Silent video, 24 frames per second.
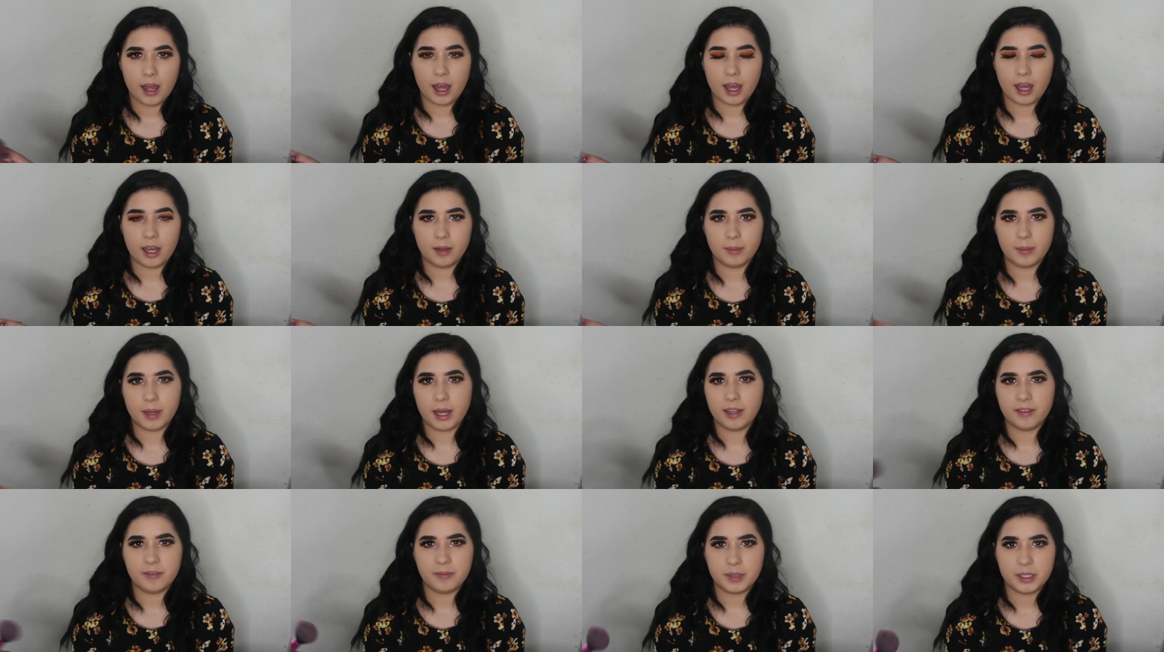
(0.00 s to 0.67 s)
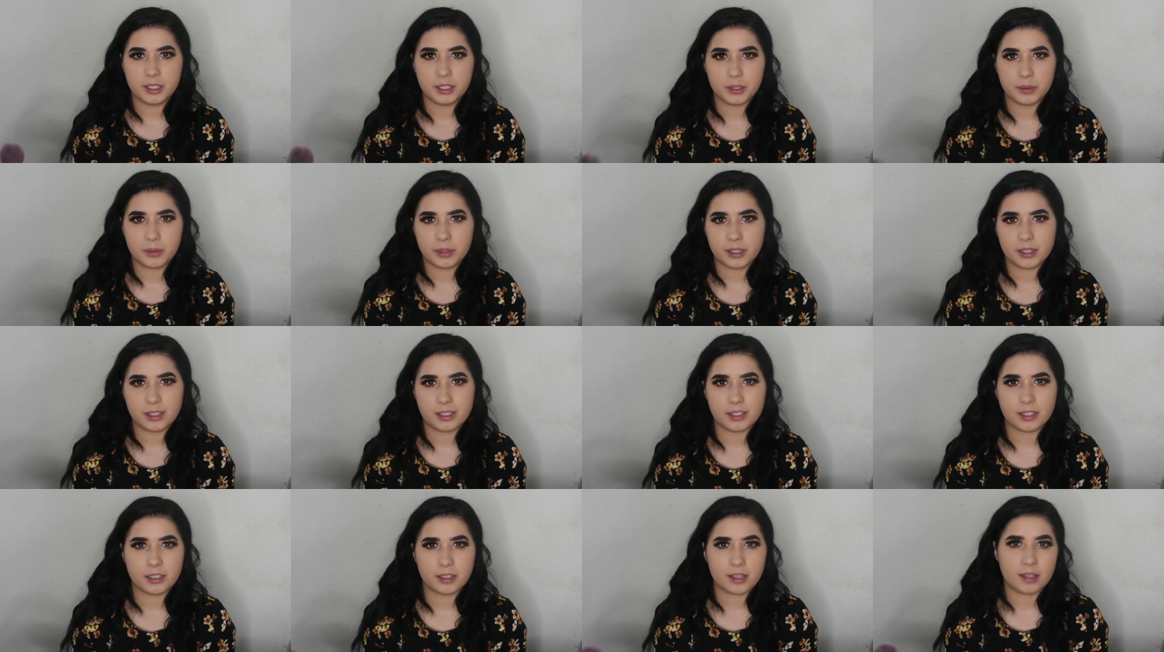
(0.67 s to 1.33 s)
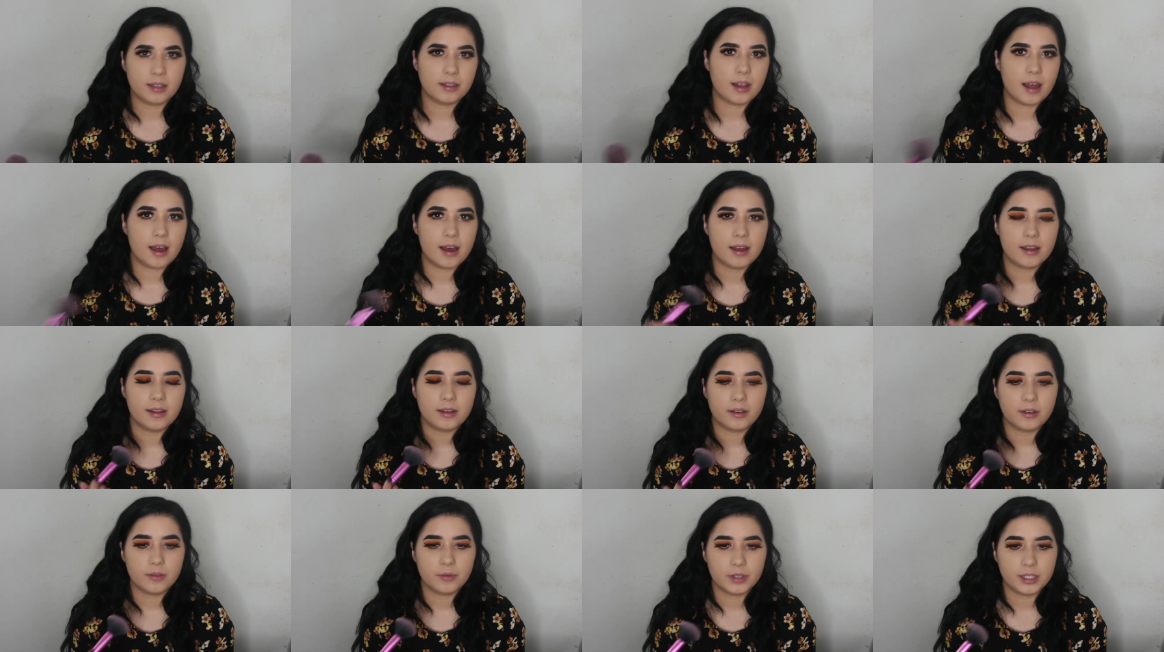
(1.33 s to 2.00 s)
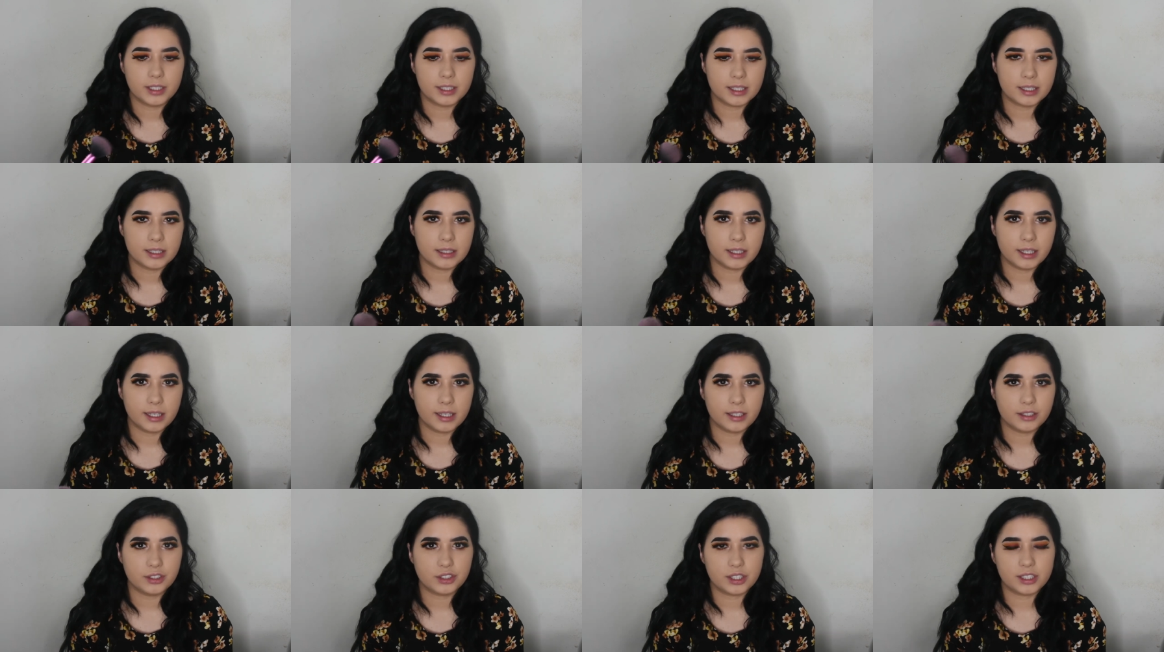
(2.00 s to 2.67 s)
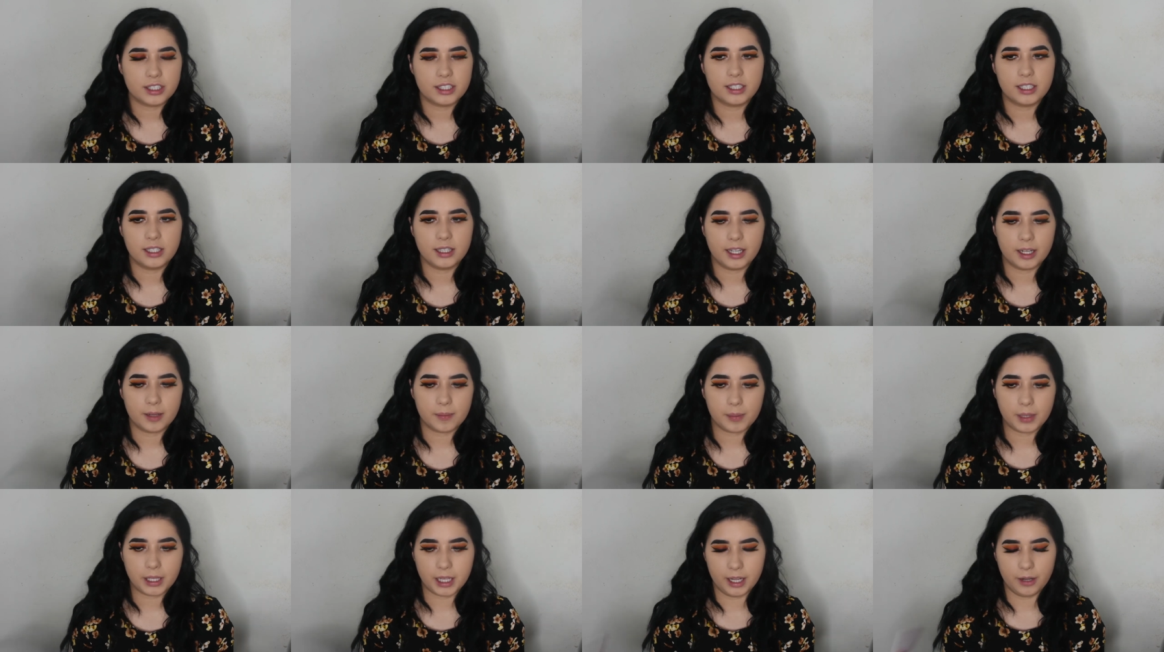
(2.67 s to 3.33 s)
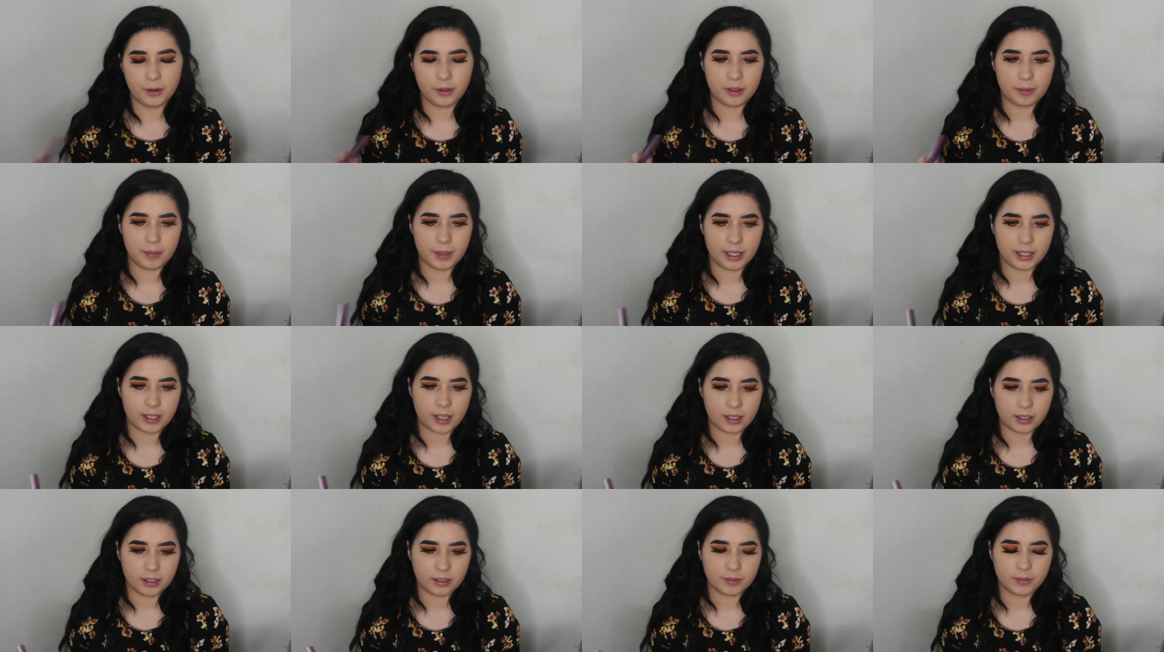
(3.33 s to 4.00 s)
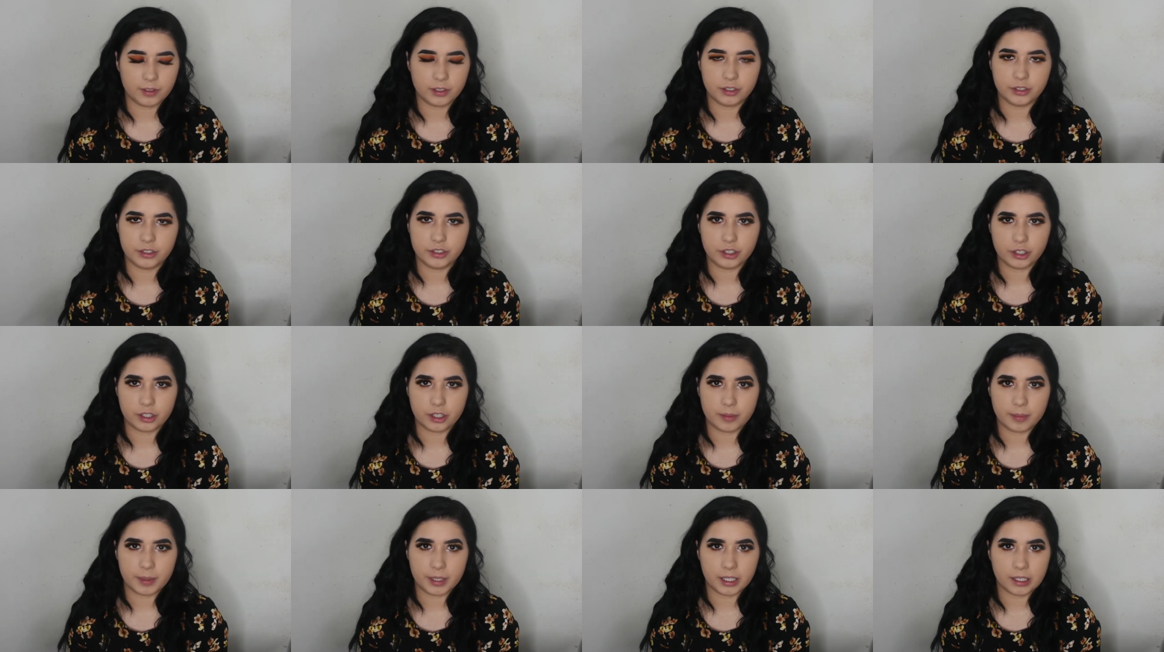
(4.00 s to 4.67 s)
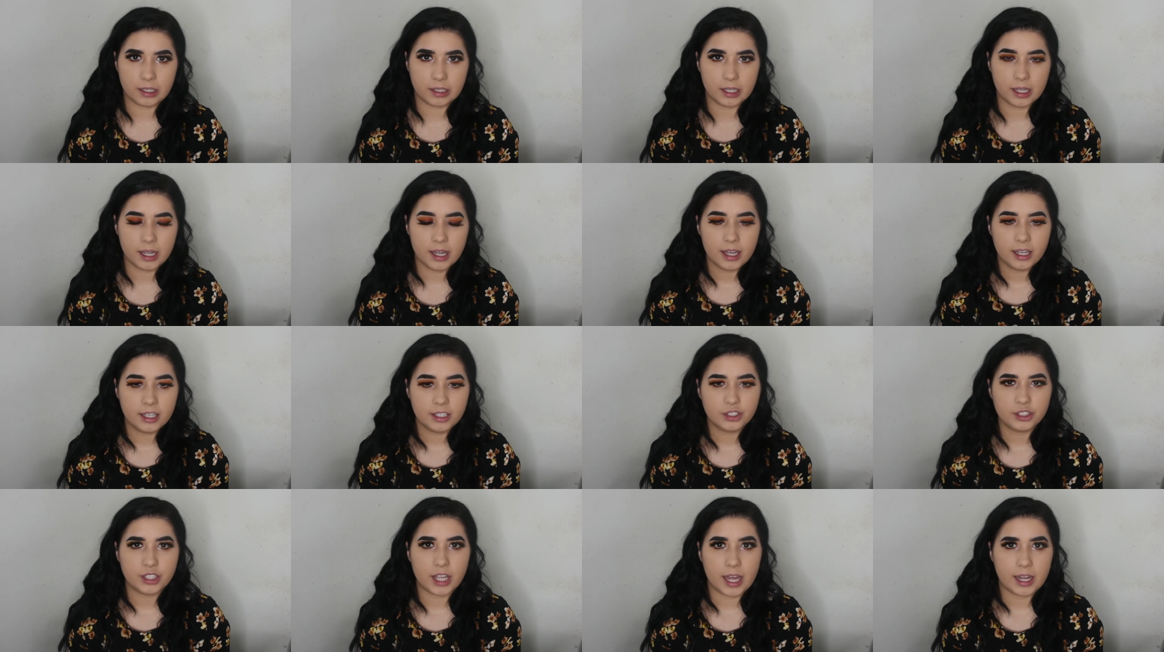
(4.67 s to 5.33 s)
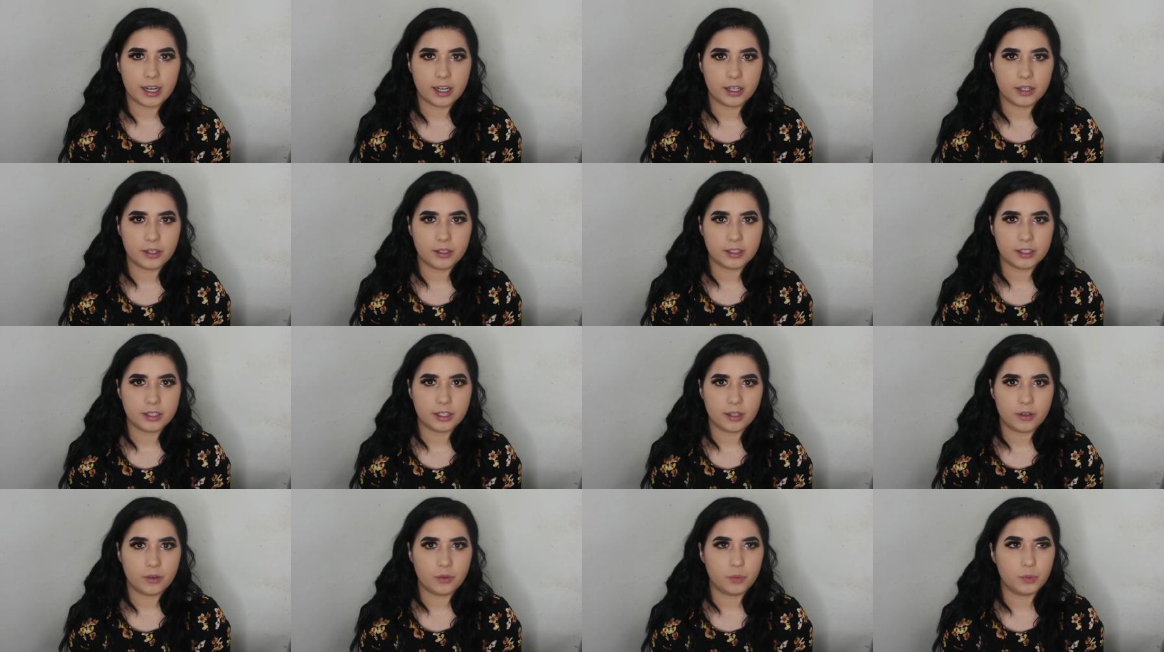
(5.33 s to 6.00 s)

Um, I've been doing this look a lot recently just to like play with my colorful Sugarpill shadows,